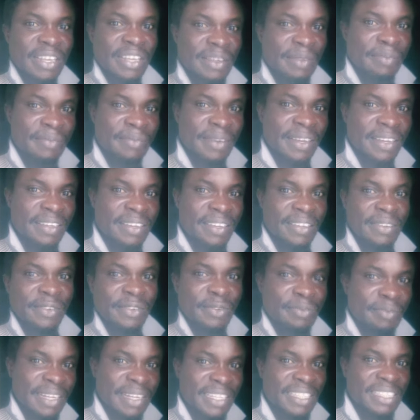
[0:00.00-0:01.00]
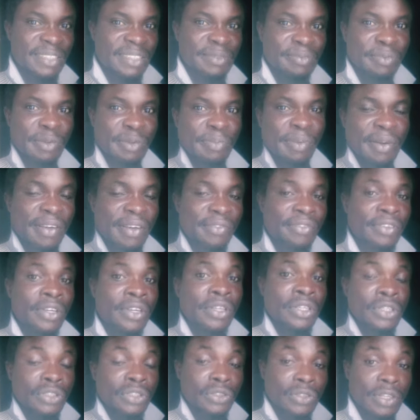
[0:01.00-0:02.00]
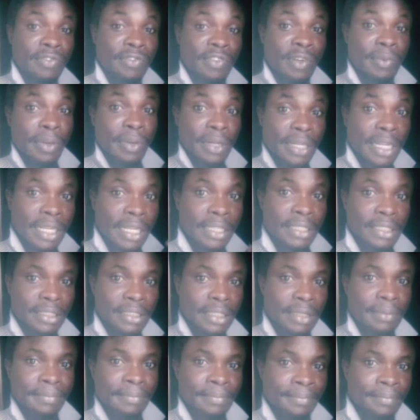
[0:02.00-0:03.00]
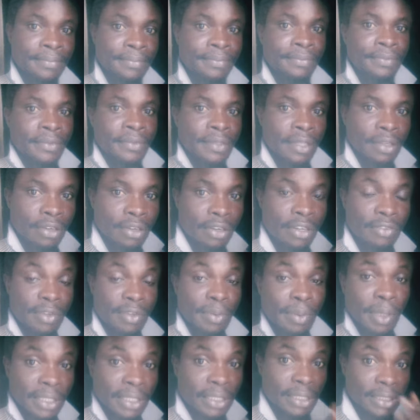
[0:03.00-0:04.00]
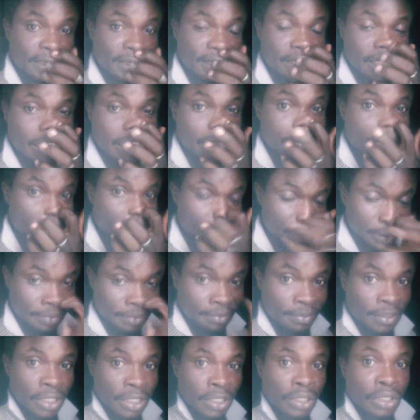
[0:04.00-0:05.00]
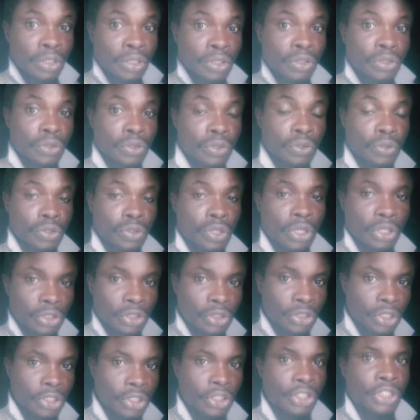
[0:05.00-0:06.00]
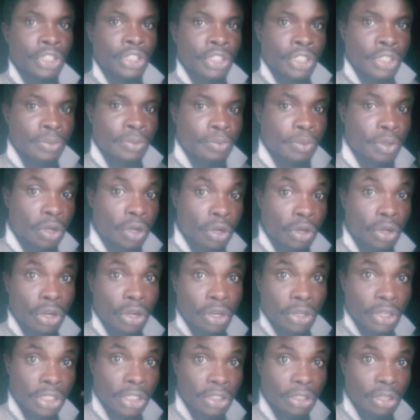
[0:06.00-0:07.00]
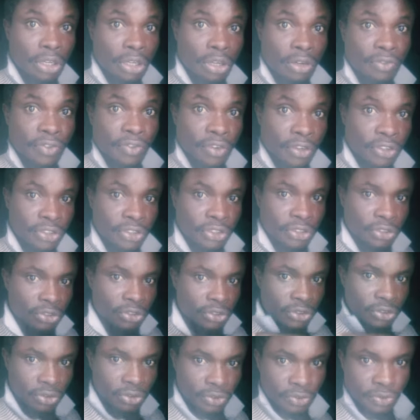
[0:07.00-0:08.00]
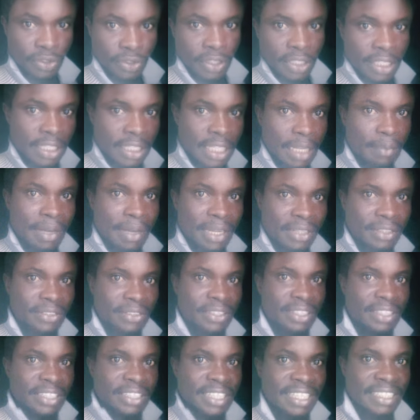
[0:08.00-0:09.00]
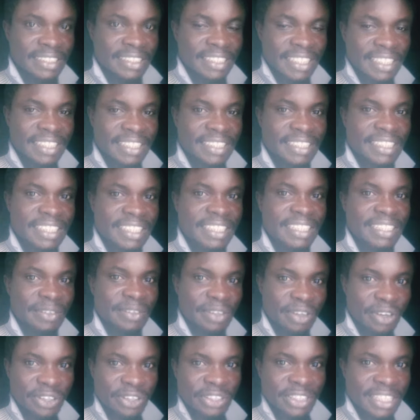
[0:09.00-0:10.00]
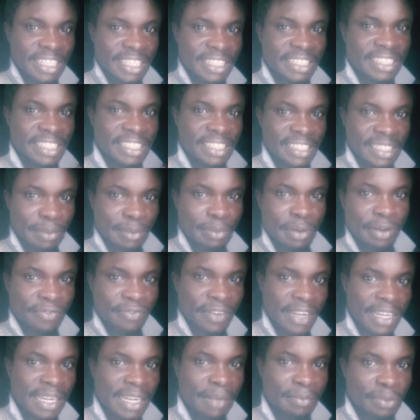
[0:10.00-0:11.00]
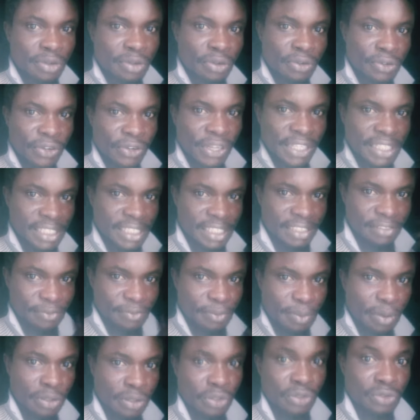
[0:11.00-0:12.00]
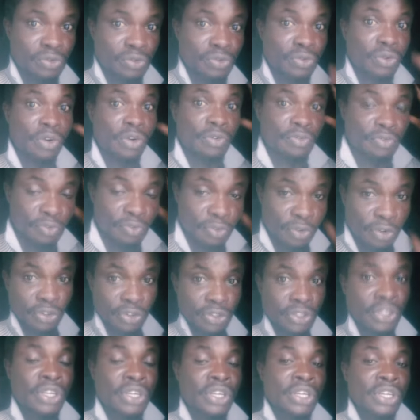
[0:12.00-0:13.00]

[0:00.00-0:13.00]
man is more powerful. Everybody is the same. Man. So don't judge. Because God created all of us. Forget about it. They say God take the rib of Adam to create Eve, but two of us,